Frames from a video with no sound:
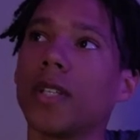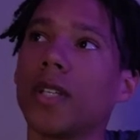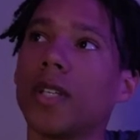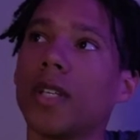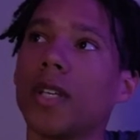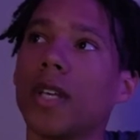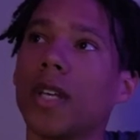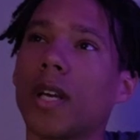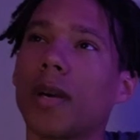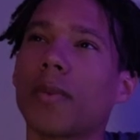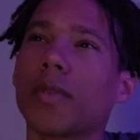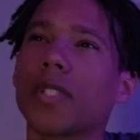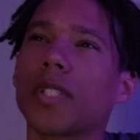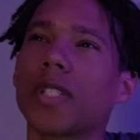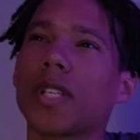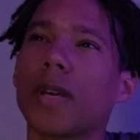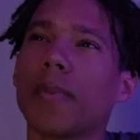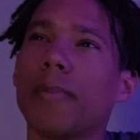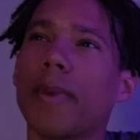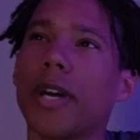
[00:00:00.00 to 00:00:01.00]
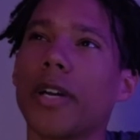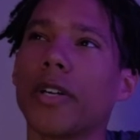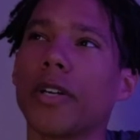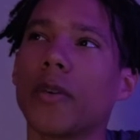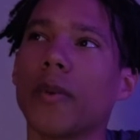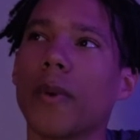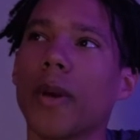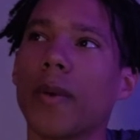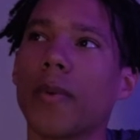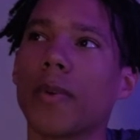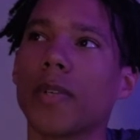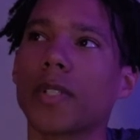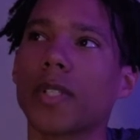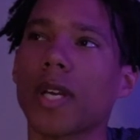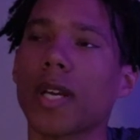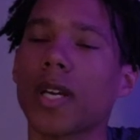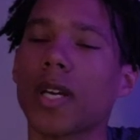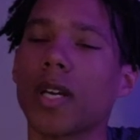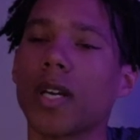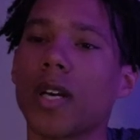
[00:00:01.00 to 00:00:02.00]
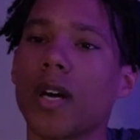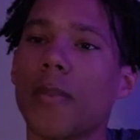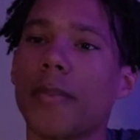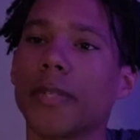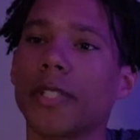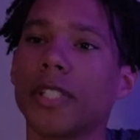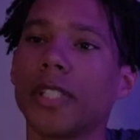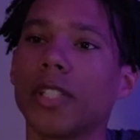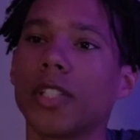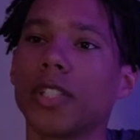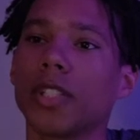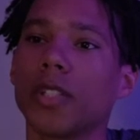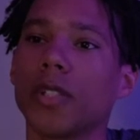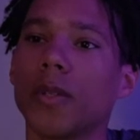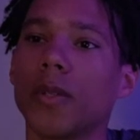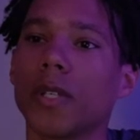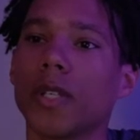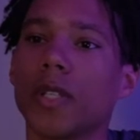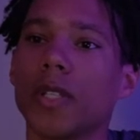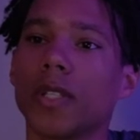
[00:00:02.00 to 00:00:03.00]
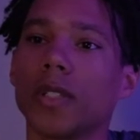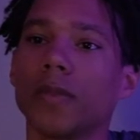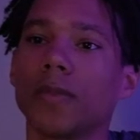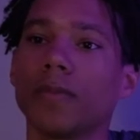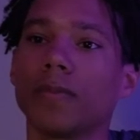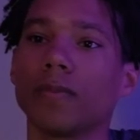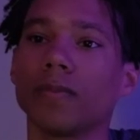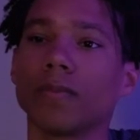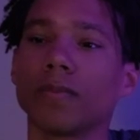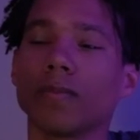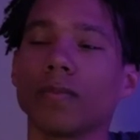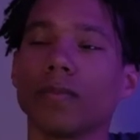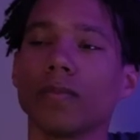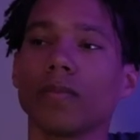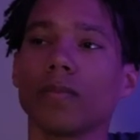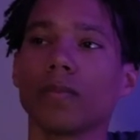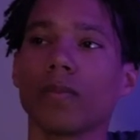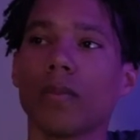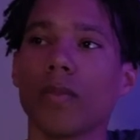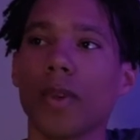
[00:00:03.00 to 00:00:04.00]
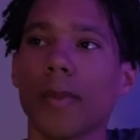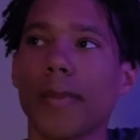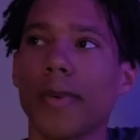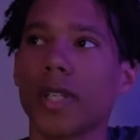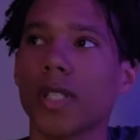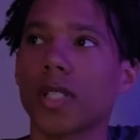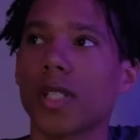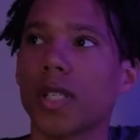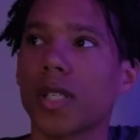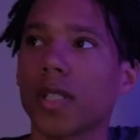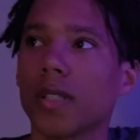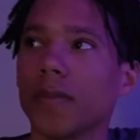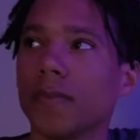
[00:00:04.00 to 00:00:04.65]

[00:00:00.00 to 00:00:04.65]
And I wouldn't say better in a way where it's like a competition going on, but it's like